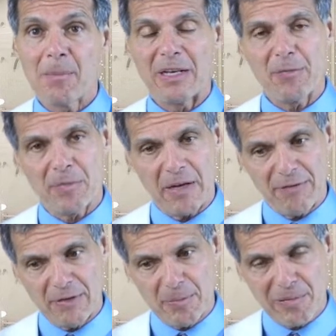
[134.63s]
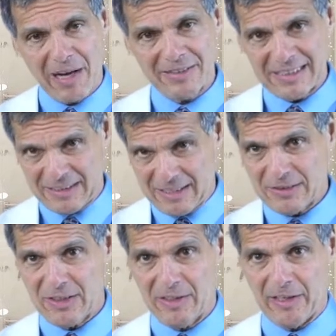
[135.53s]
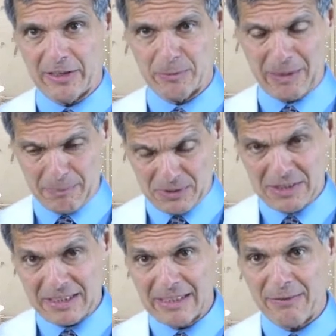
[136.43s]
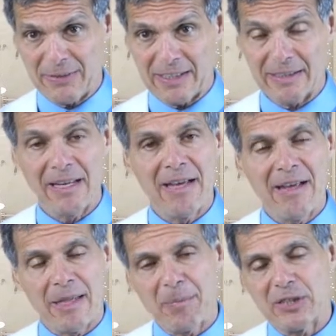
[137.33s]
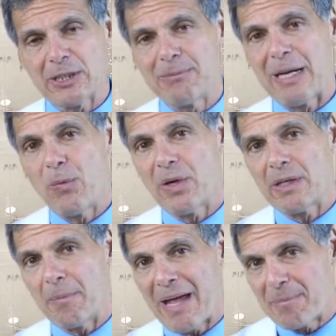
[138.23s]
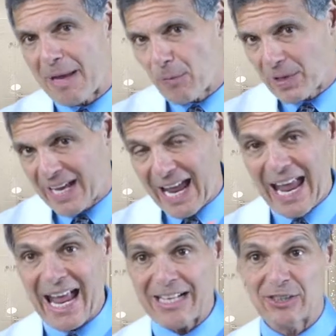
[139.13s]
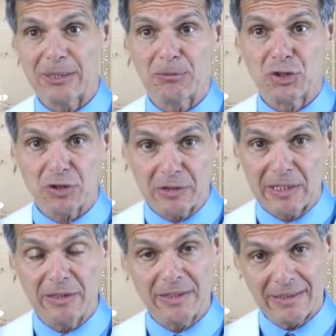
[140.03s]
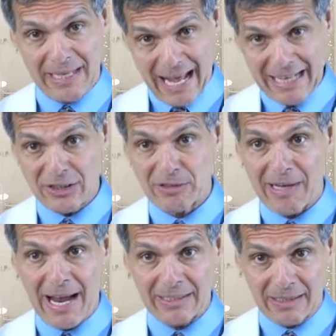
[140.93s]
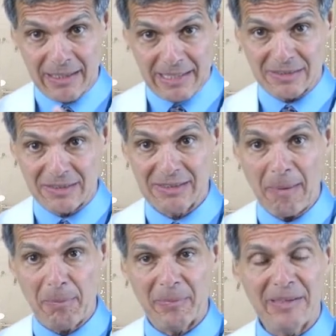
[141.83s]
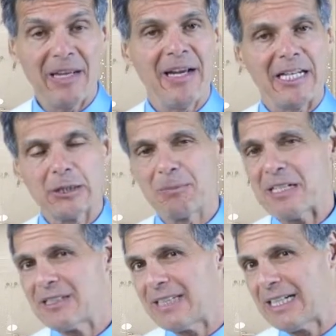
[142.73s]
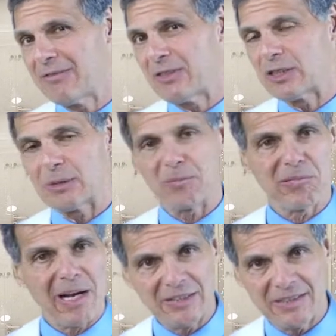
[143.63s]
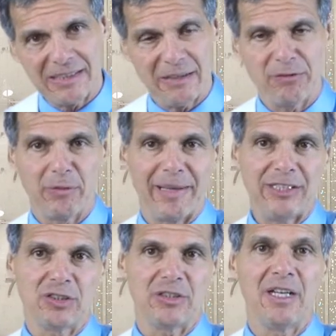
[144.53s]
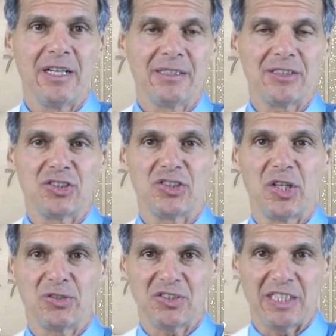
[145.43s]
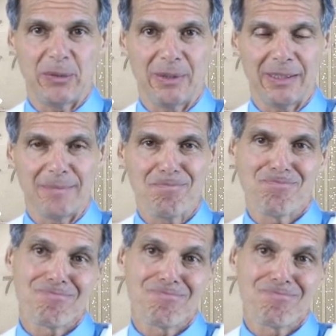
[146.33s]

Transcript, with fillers: But if, if the prostate does enlarge, becomes significant, person may want, the man may want to add some Cernilton extract as a supplement, especially if there's some prostate inflammation that's associated with it.